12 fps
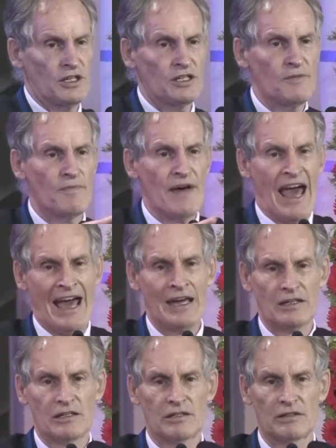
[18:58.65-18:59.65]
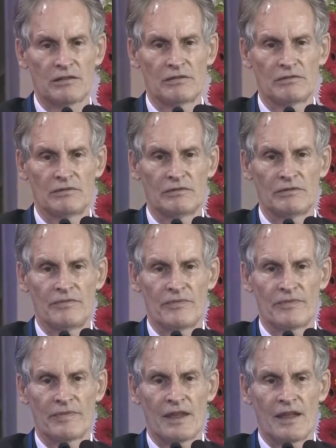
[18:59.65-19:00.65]
and a back,
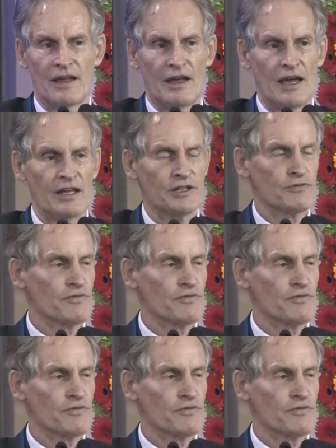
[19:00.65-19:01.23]
and a